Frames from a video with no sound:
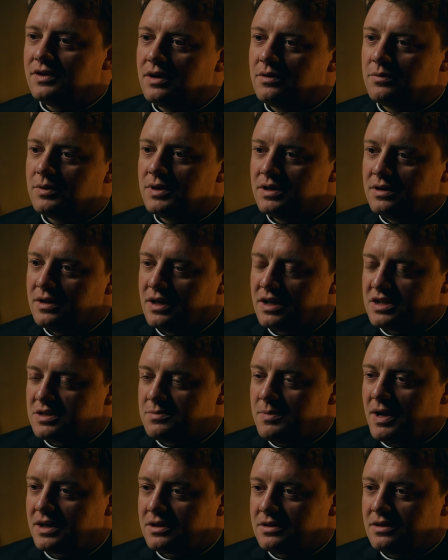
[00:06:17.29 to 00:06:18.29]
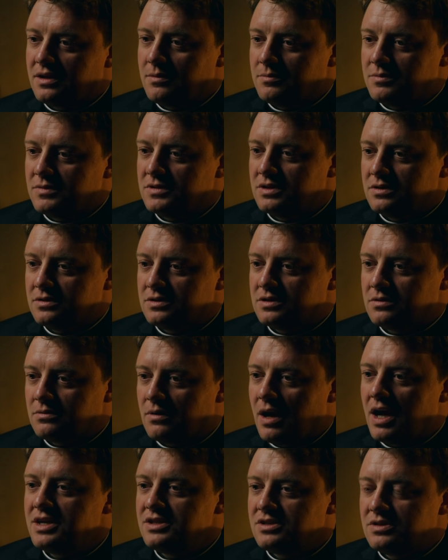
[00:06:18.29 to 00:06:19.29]
that we expect them to
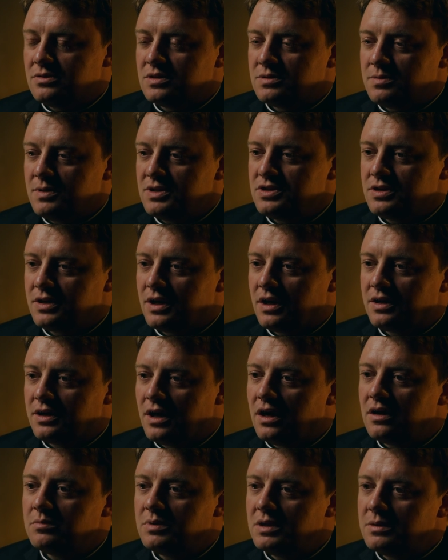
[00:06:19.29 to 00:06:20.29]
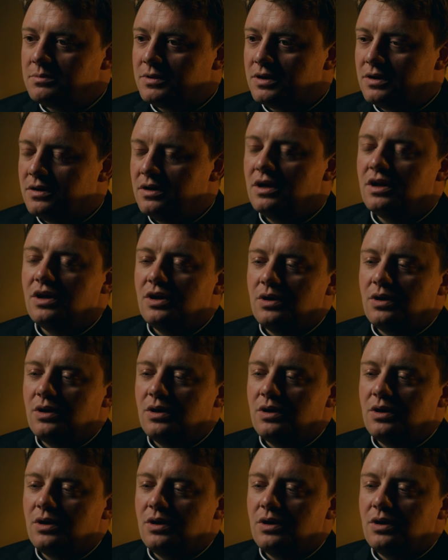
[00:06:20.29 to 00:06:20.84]
rise to, especially our young people.